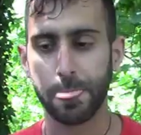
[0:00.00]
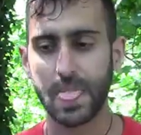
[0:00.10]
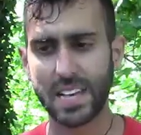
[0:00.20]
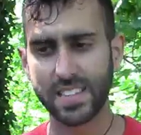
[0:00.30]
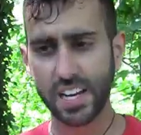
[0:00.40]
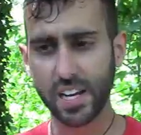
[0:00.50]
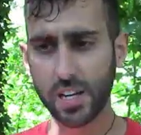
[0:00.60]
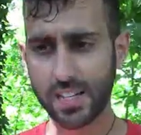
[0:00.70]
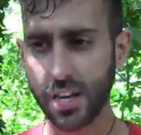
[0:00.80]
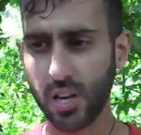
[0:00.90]
and then I
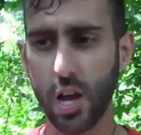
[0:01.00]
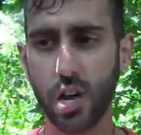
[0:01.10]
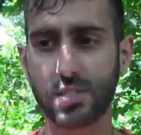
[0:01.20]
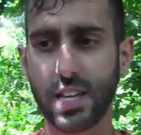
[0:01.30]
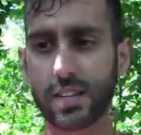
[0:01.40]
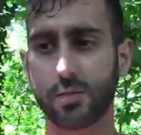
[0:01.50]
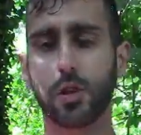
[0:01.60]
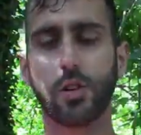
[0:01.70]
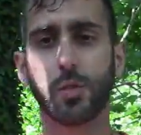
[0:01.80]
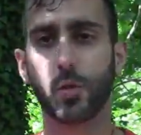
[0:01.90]
kind of lost that
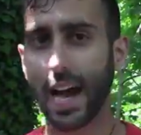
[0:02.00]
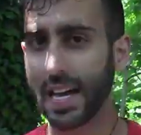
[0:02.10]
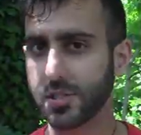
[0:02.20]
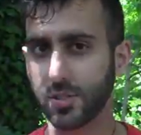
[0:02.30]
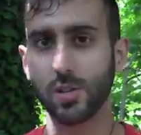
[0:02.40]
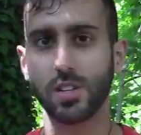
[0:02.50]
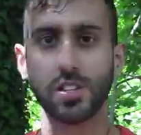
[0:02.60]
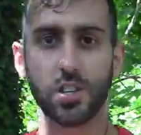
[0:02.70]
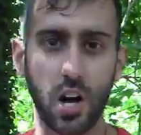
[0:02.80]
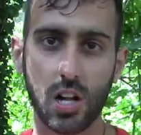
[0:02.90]
going through high school and
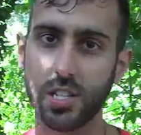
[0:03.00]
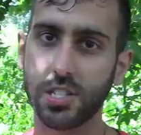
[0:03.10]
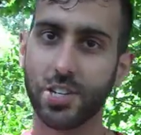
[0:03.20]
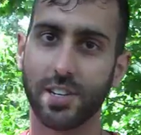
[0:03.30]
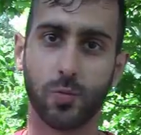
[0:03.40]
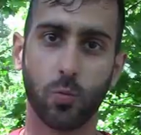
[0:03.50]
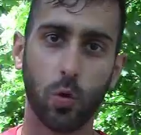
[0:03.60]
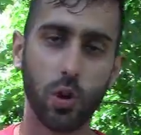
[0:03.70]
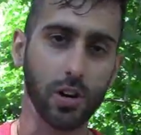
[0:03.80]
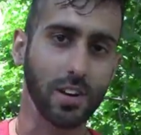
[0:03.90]
college and work